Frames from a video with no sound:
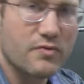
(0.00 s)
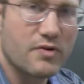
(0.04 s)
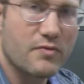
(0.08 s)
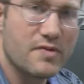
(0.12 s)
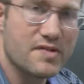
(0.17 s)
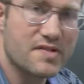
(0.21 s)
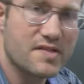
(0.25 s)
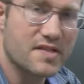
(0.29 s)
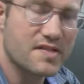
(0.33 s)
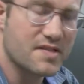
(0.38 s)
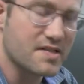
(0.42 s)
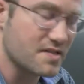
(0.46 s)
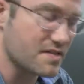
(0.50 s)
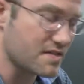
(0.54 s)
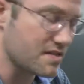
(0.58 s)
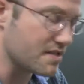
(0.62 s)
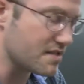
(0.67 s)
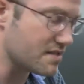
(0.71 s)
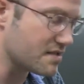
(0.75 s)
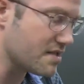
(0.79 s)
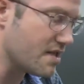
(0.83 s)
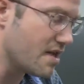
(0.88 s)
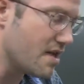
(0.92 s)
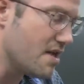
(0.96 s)

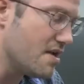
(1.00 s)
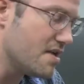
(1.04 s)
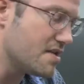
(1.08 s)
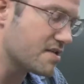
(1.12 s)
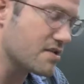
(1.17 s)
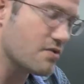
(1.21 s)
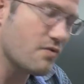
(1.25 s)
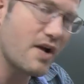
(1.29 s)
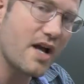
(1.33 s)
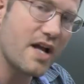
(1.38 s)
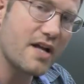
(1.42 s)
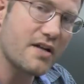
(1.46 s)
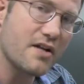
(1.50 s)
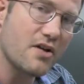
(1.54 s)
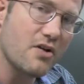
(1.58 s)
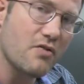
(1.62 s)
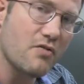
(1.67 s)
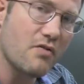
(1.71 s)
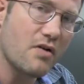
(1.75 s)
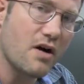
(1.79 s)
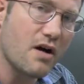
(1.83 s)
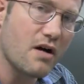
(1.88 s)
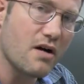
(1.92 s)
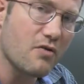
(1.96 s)
resistances. So I
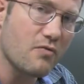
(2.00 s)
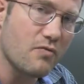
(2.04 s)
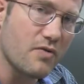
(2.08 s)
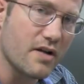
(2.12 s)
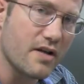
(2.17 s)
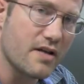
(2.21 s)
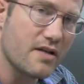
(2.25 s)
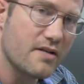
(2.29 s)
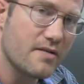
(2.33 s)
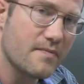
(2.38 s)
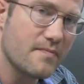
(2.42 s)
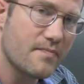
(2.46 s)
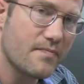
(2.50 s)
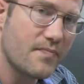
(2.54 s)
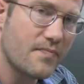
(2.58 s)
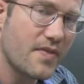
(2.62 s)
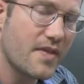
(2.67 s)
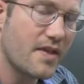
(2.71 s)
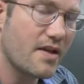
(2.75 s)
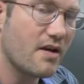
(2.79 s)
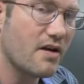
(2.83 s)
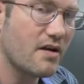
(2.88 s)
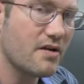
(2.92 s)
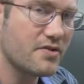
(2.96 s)
know R1,
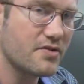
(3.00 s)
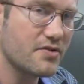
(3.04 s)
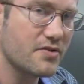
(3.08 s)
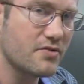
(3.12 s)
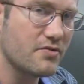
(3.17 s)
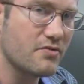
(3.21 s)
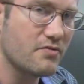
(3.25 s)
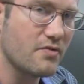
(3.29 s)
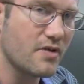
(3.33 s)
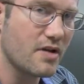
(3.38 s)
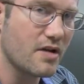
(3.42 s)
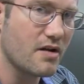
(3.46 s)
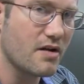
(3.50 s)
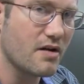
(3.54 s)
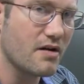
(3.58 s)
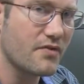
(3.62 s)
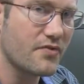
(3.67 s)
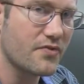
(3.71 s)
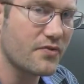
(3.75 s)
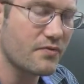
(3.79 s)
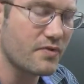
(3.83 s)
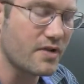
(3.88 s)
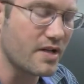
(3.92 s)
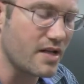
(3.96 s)
R2, and
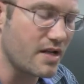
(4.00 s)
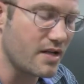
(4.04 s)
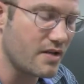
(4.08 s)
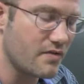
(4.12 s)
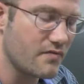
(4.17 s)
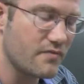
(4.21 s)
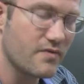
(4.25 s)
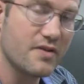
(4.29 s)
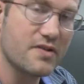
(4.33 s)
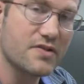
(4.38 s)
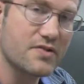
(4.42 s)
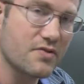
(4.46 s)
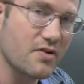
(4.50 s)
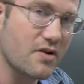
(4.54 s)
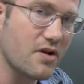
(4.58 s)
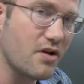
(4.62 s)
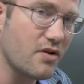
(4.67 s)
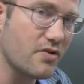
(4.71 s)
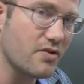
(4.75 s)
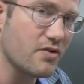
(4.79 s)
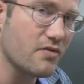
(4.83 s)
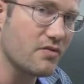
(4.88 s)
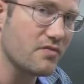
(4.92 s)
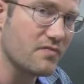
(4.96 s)
R3. Those are
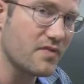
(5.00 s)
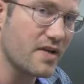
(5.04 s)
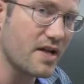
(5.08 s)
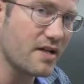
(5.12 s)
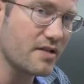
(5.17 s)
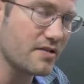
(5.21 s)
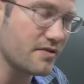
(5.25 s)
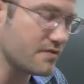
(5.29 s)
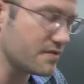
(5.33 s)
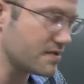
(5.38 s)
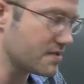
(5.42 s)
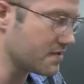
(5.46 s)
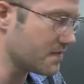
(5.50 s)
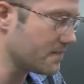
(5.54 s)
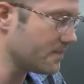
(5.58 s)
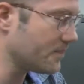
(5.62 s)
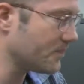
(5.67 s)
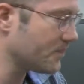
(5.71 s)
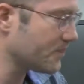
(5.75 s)
all known values.